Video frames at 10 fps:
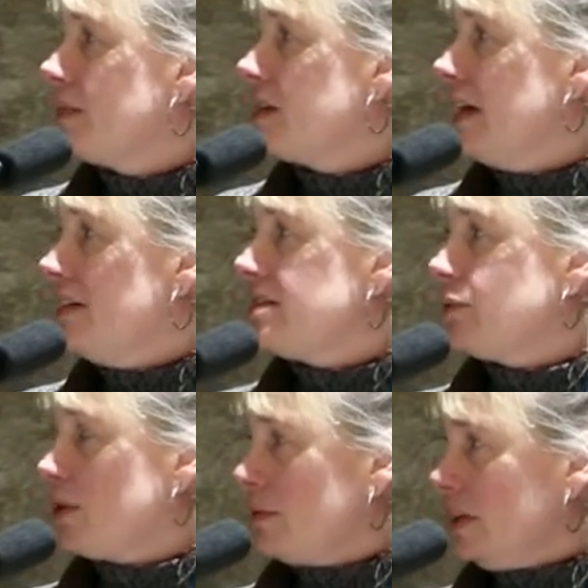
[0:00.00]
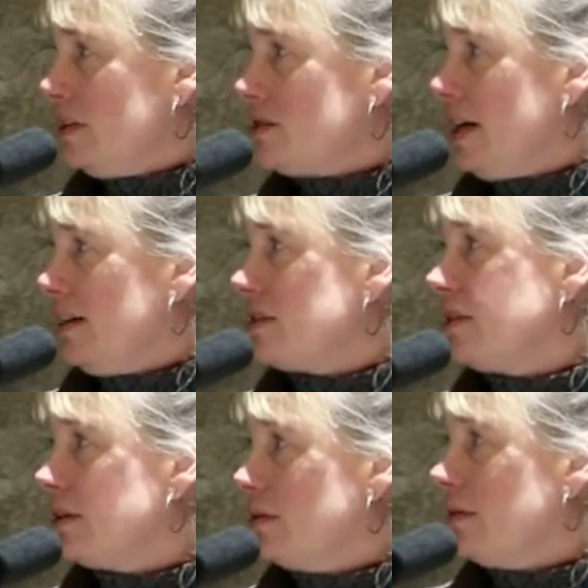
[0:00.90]
things that we're really trying
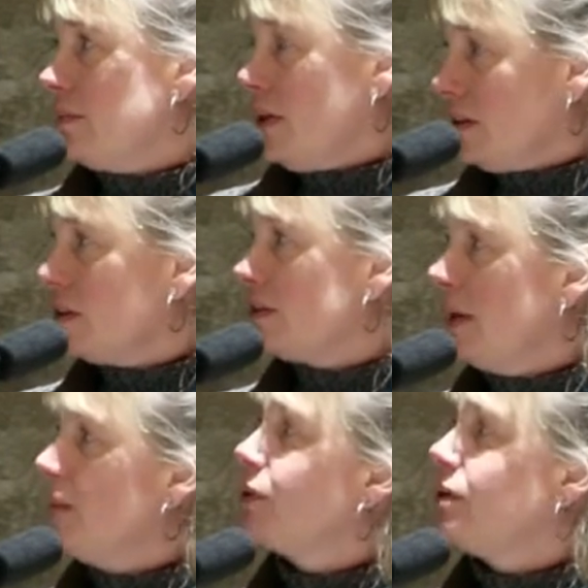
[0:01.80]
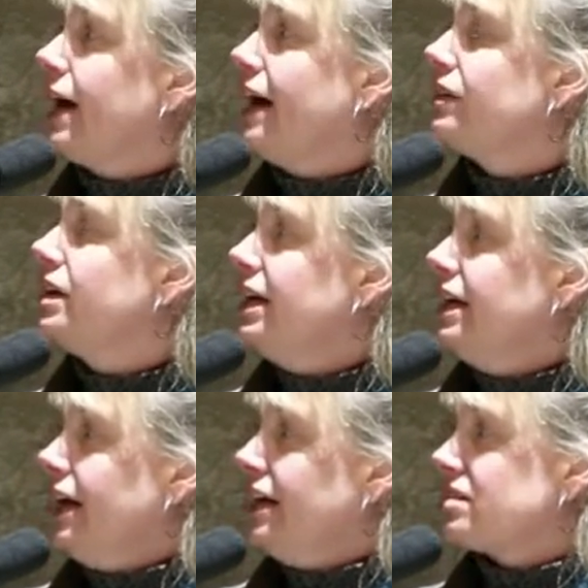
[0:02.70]
to alert people about
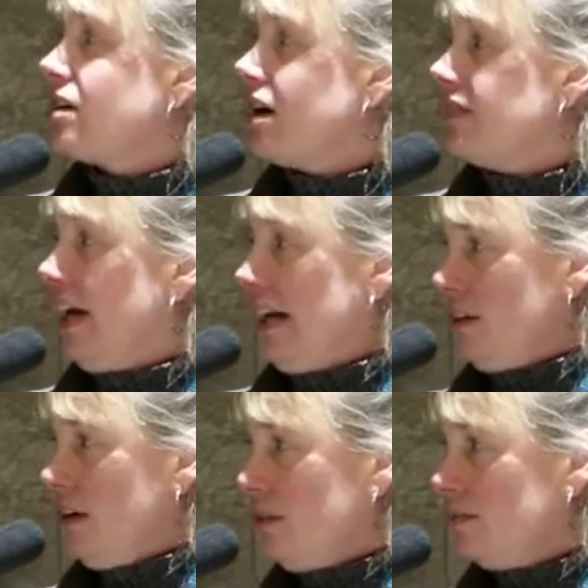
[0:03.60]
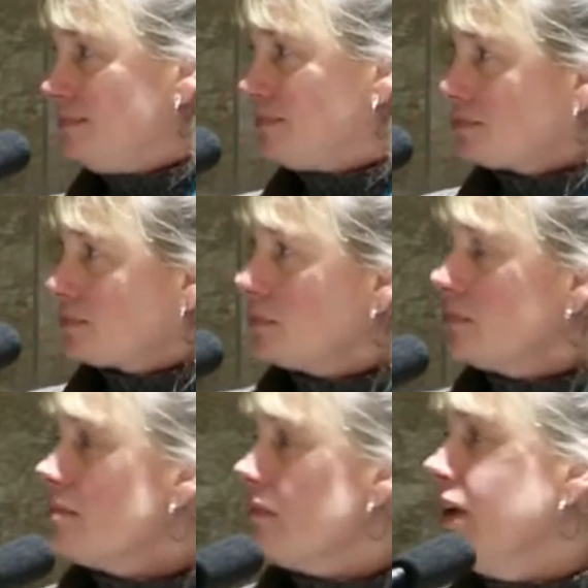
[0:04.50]
is carfentanil.
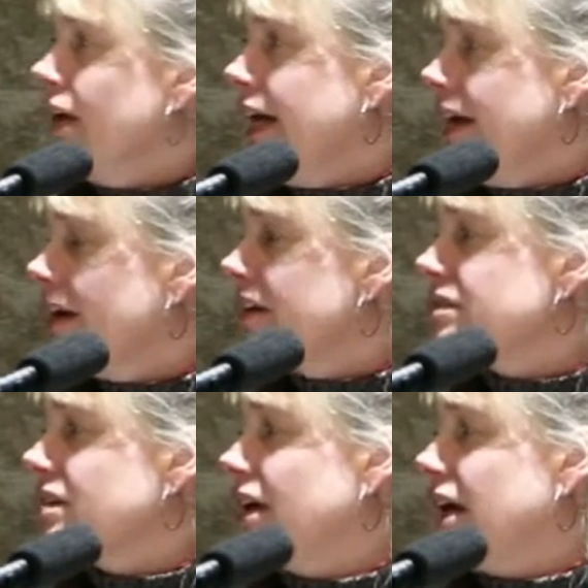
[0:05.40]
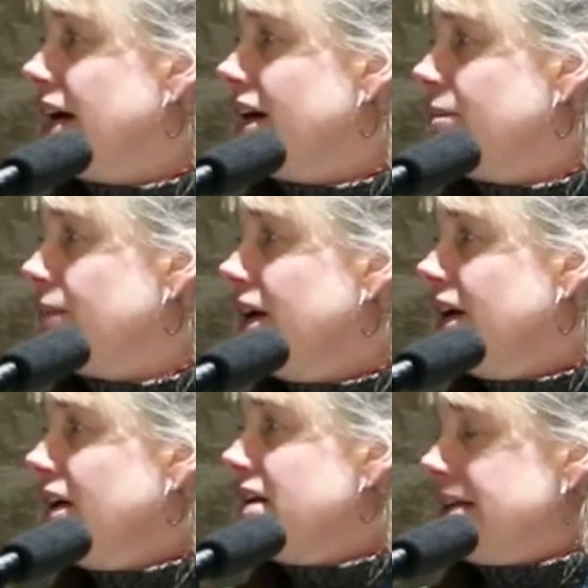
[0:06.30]
And
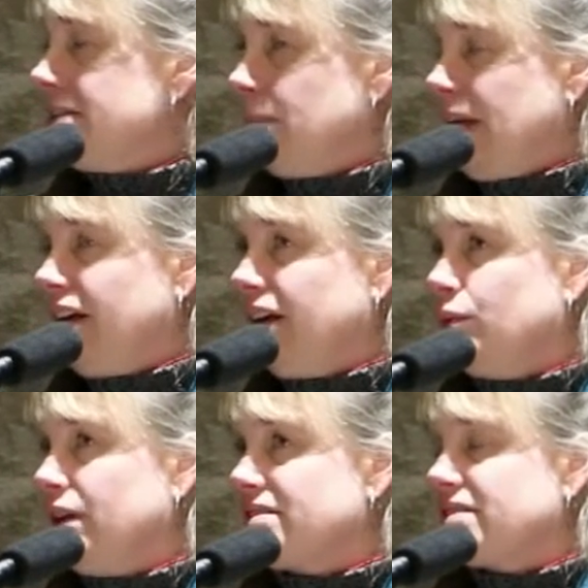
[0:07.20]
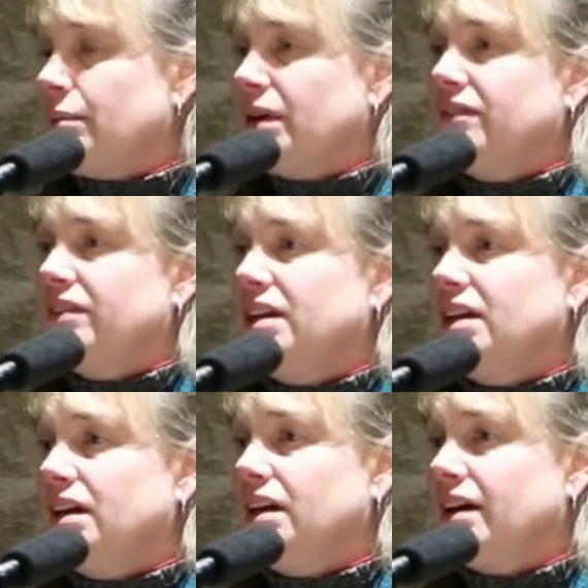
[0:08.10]
in speaking with some of
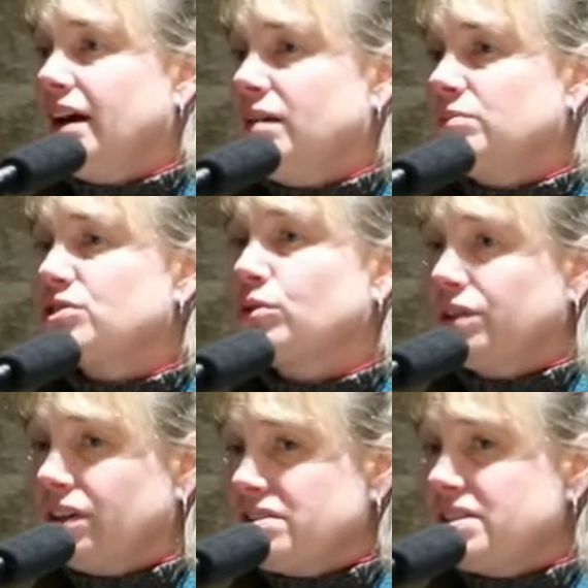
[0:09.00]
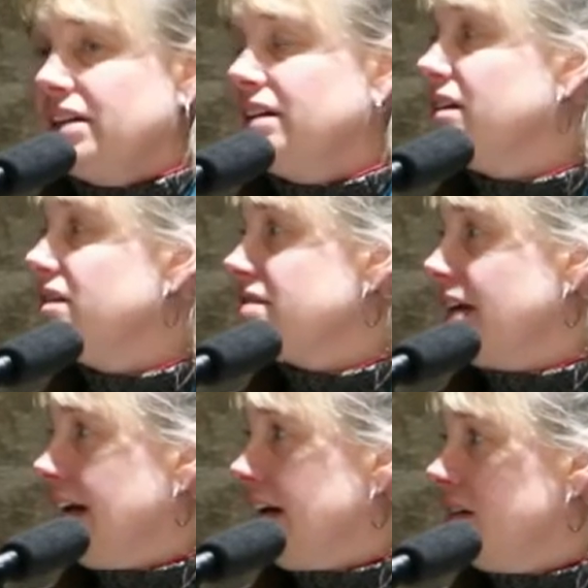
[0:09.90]
the school nurses
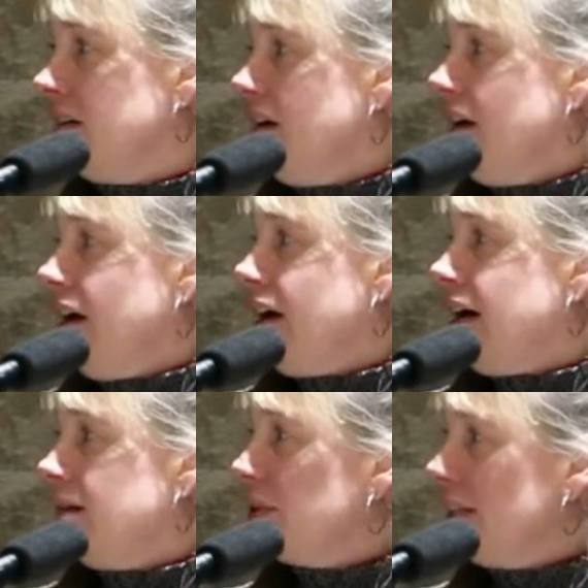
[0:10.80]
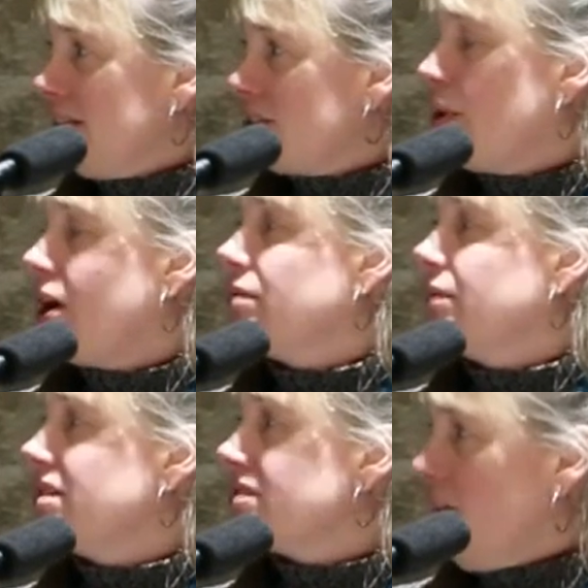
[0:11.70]
and police
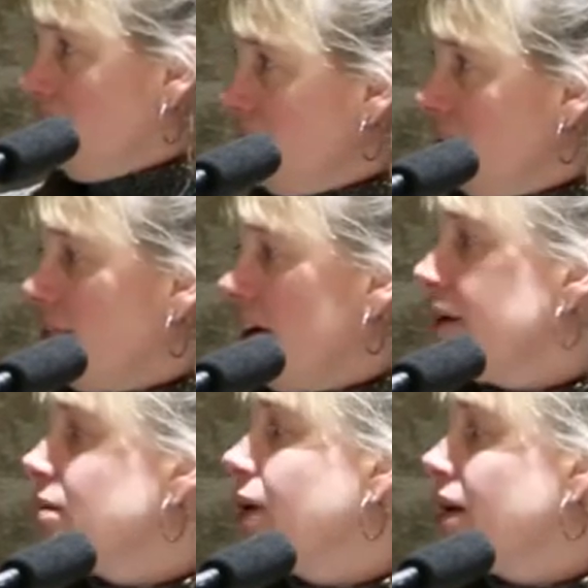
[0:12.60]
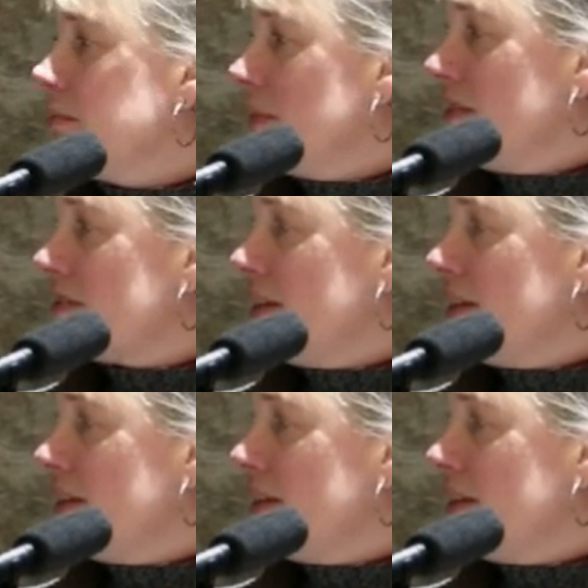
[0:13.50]
departments, volunteer fire departments,